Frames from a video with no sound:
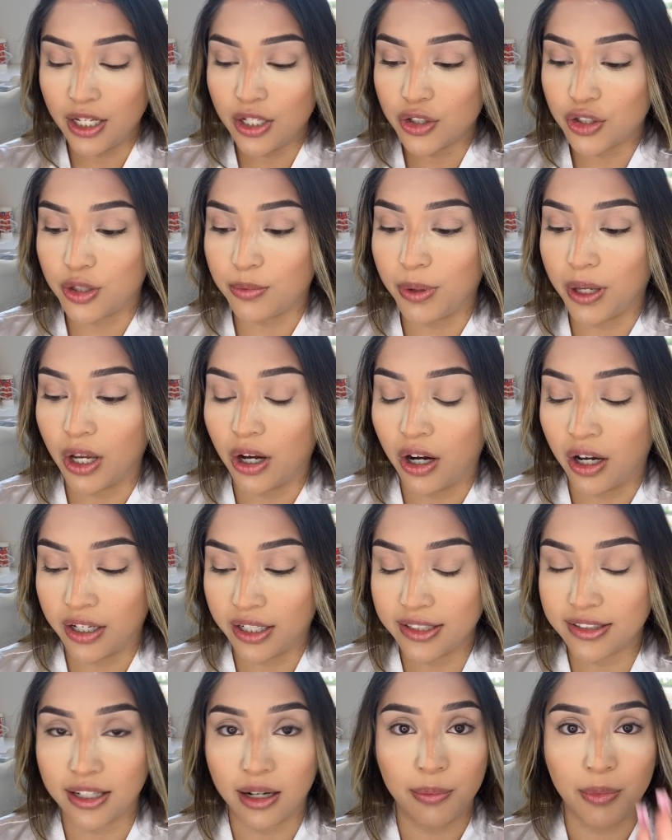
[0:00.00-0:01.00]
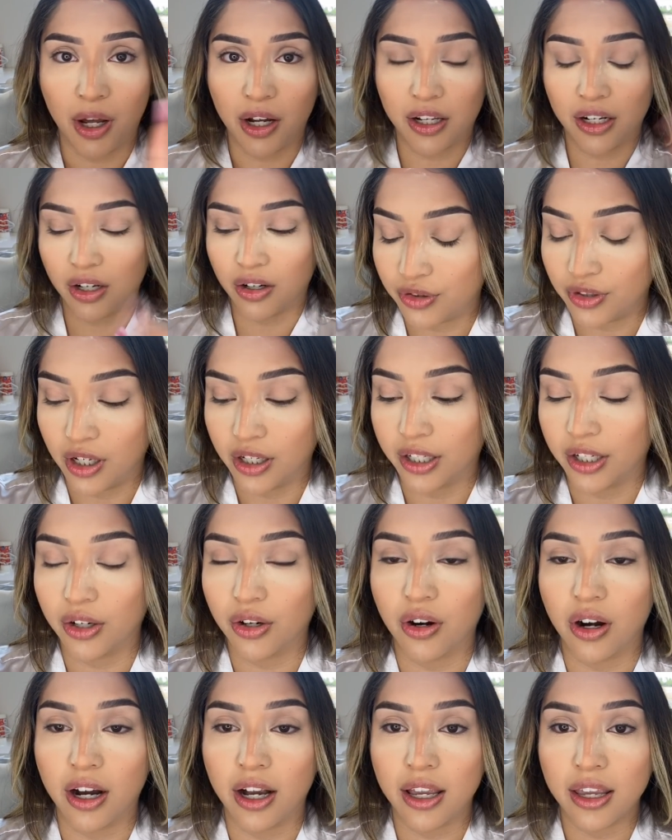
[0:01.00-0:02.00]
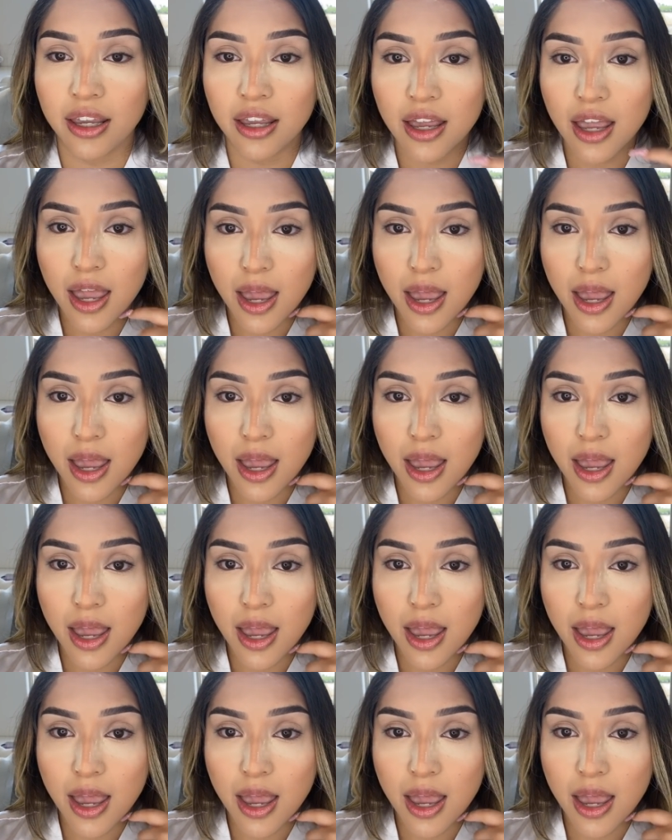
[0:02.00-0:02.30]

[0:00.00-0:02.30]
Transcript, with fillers: to be honest, and I'm not gonna not gonna cry,